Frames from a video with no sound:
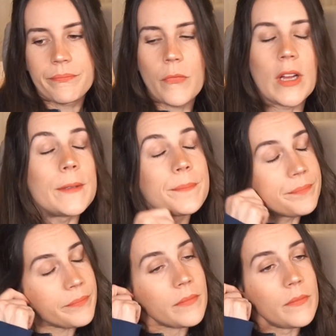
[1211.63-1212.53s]
Well,
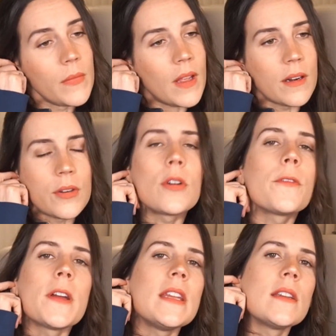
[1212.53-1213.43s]
I don't know
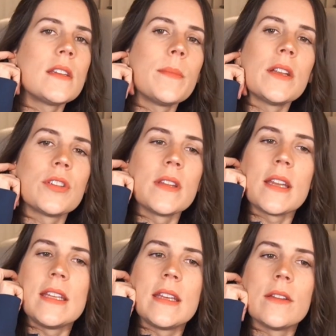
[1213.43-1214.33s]
if I needed to mention
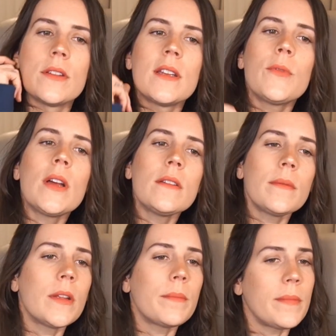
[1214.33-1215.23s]
that he killed it.
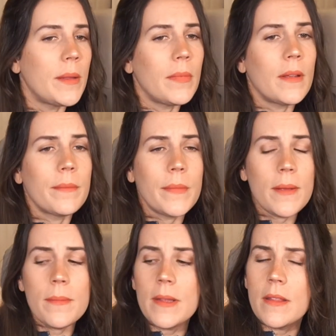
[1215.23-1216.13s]
Well,
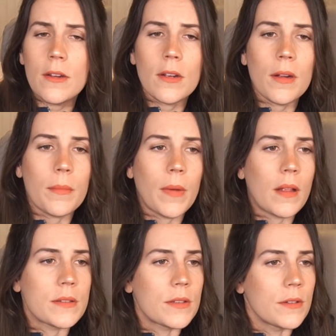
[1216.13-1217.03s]
maybe there are
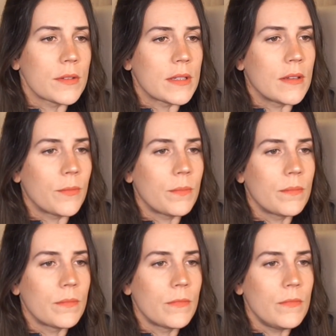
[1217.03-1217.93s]
monsters in the
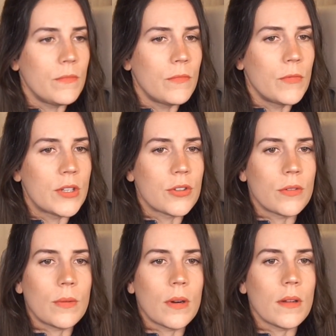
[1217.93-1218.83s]

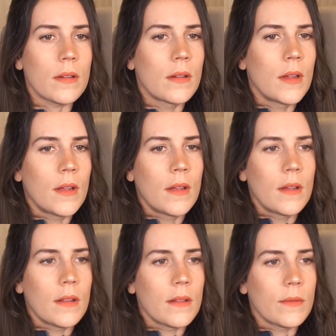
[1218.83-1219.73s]
Witcher world
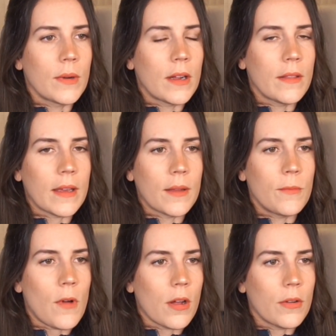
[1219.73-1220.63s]
that
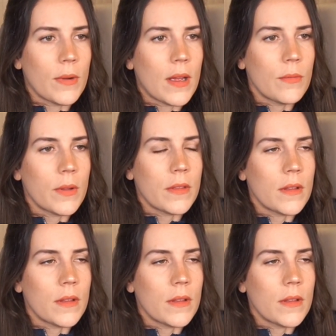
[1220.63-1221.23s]
can walk around